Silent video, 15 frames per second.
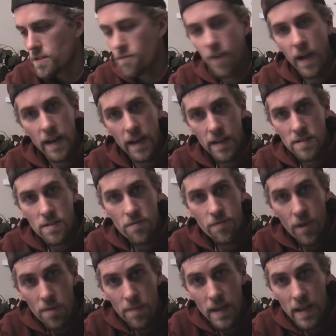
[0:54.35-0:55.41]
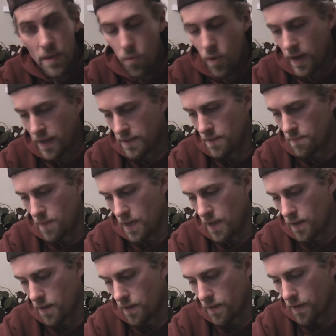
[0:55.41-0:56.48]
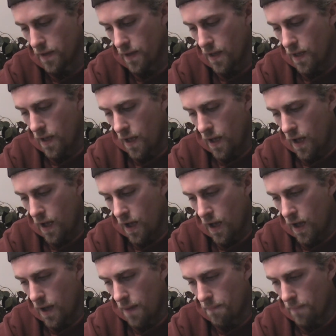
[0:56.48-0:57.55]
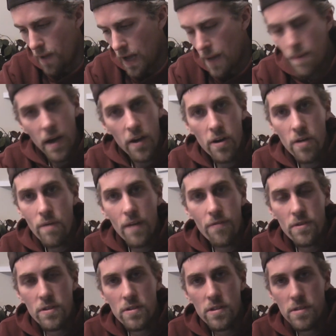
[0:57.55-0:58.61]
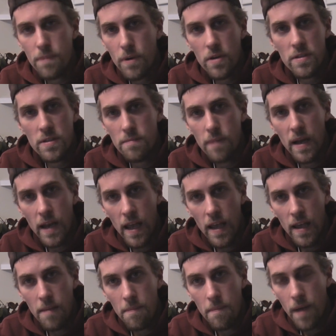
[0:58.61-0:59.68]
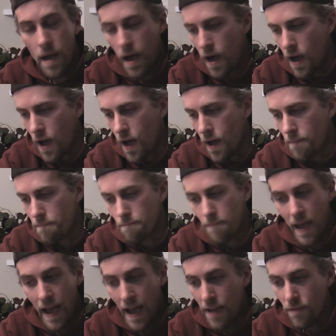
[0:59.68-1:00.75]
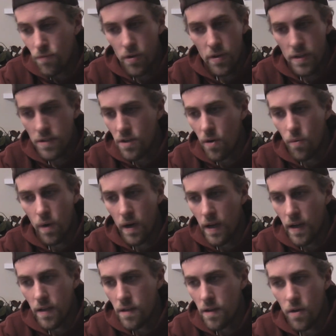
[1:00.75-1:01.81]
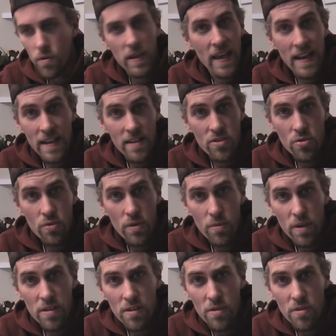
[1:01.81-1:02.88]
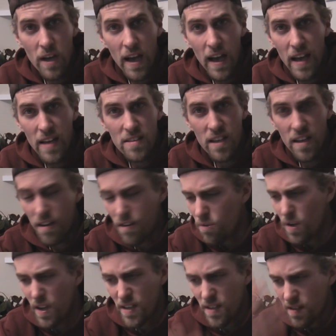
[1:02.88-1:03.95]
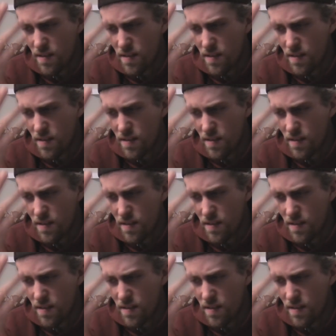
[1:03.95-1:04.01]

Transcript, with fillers: to finance a film that he wanted to make. Um, I'm not going to reference this person by name. Um, I really don't want to, you know, get into it with you guys. I don't want